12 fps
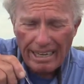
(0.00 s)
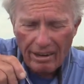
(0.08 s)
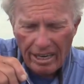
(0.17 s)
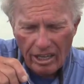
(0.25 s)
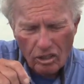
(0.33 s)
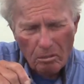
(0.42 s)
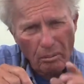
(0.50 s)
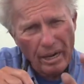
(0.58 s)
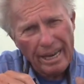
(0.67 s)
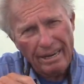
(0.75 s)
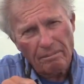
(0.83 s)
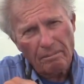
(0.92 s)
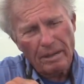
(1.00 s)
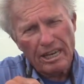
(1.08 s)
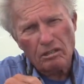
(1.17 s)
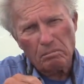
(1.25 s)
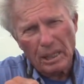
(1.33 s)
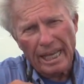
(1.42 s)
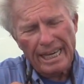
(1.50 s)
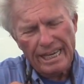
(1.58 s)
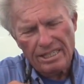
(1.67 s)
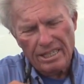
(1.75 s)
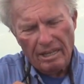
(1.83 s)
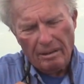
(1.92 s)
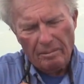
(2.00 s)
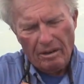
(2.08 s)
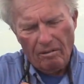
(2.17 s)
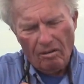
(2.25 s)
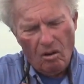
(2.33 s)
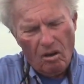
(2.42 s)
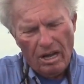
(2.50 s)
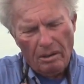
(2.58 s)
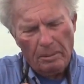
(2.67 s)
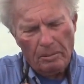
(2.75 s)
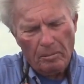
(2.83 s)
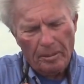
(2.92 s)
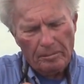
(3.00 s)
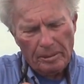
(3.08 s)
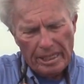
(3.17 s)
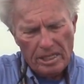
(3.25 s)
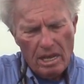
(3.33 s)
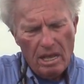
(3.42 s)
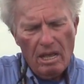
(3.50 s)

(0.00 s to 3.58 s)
Now Hildebrandt makes blades, and all kind of people make blades.